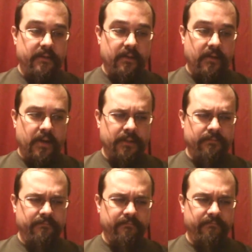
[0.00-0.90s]
There
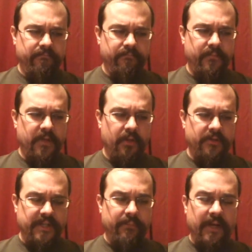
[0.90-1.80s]
are,
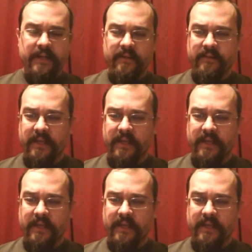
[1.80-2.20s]
dead bodies